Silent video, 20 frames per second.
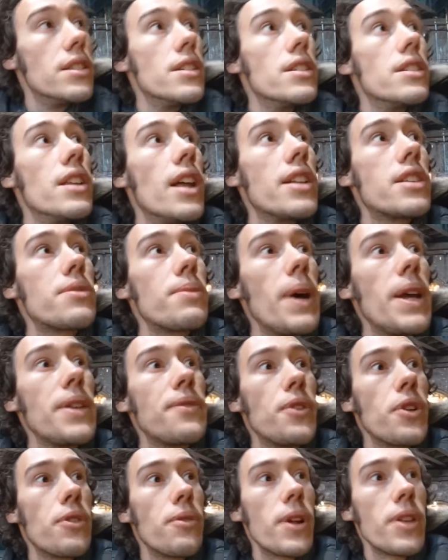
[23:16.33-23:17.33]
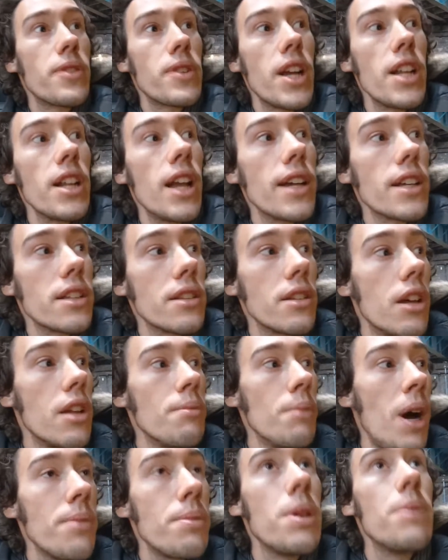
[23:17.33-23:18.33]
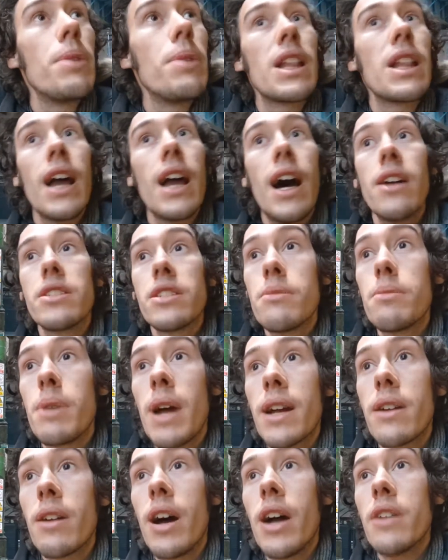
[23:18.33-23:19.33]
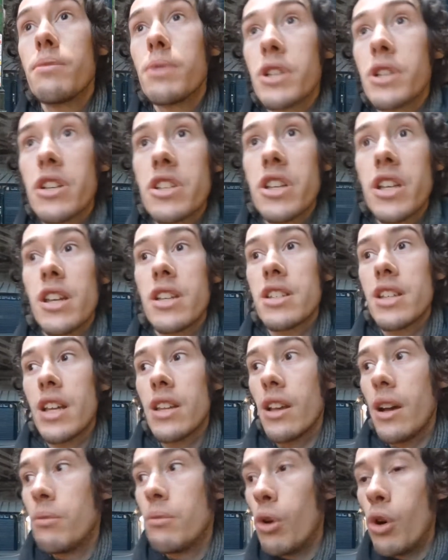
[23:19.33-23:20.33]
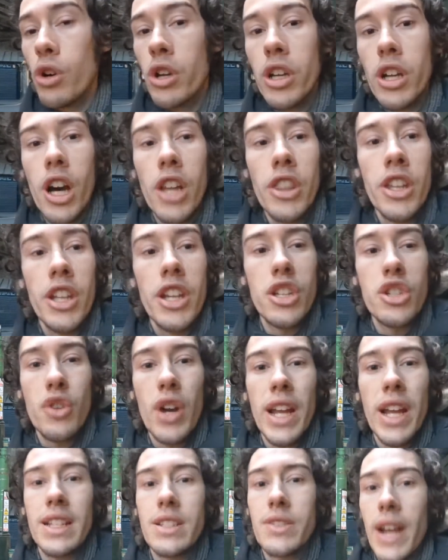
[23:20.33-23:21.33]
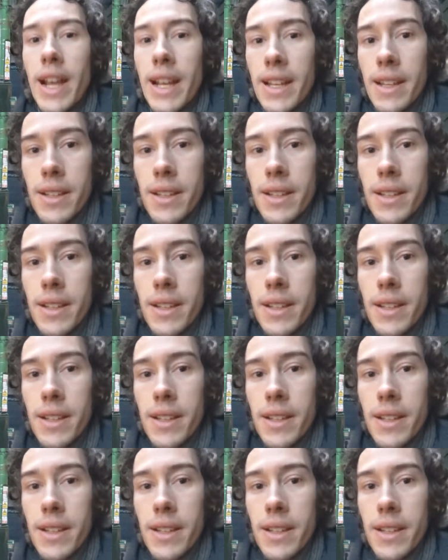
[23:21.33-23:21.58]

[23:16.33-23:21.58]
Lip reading: Let's wait for the red train. Like, it might be a bit loud in the background because, as I said, I'm walking under the train track.